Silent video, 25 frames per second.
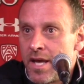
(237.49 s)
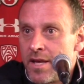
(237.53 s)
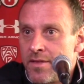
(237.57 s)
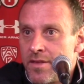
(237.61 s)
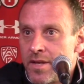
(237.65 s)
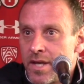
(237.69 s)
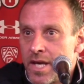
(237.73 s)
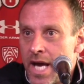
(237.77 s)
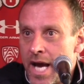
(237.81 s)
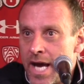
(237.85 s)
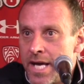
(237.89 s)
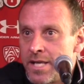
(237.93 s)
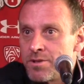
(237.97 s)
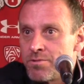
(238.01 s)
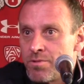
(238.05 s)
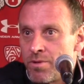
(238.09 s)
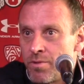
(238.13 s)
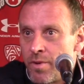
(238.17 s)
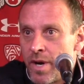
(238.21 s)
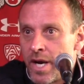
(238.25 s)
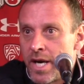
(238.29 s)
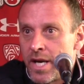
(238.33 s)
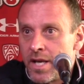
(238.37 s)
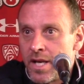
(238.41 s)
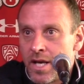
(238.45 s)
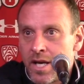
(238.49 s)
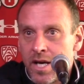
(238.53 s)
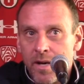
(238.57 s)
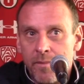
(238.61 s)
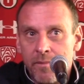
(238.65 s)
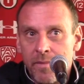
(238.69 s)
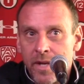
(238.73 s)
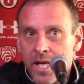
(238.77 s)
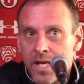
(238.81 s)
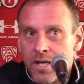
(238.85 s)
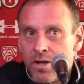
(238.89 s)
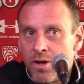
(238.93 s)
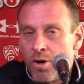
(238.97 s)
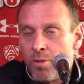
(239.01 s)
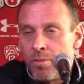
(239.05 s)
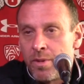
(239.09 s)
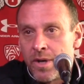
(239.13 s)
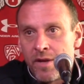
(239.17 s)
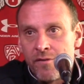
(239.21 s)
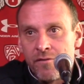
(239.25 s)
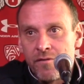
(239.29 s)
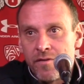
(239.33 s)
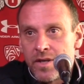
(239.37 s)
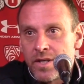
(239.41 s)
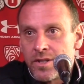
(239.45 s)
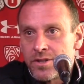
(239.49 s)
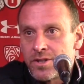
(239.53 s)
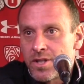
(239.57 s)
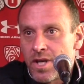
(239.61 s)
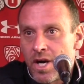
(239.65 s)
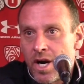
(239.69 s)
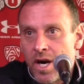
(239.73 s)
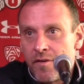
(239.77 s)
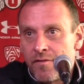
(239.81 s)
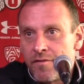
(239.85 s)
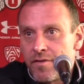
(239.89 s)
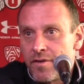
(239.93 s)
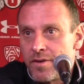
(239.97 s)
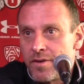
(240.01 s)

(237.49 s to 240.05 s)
and the guys were ready to come in. Nobody feels sorry for